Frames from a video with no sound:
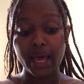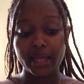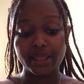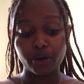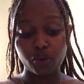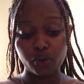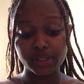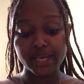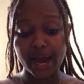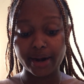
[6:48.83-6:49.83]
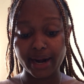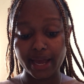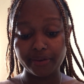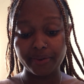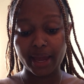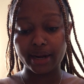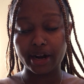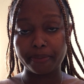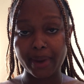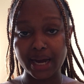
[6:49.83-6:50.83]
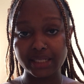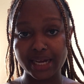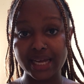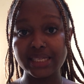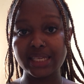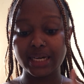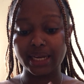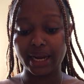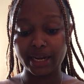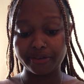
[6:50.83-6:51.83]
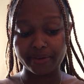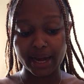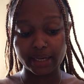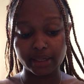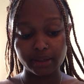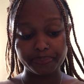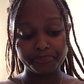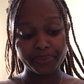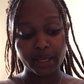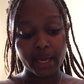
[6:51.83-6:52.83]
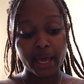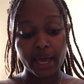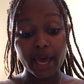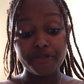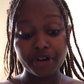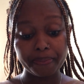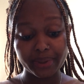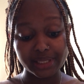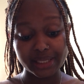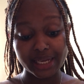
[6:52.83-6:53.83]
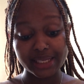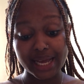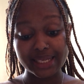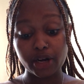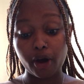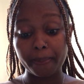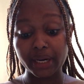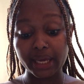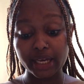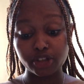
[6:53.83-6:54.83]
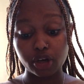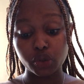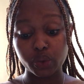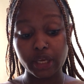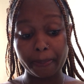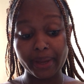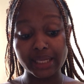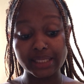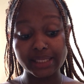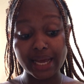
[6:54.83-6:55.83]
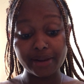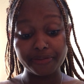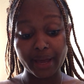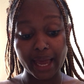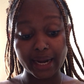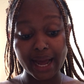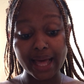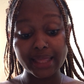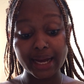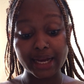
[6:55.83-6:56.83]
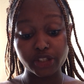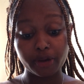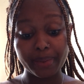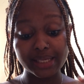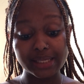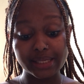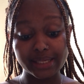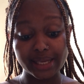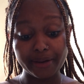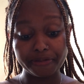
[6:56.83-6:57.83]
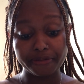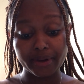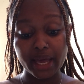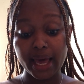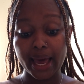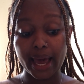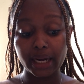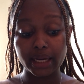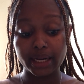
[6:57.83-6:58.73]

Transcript: The goods arrive and are marked as delivered. Every business has an obligation to keep itself and other customers safe and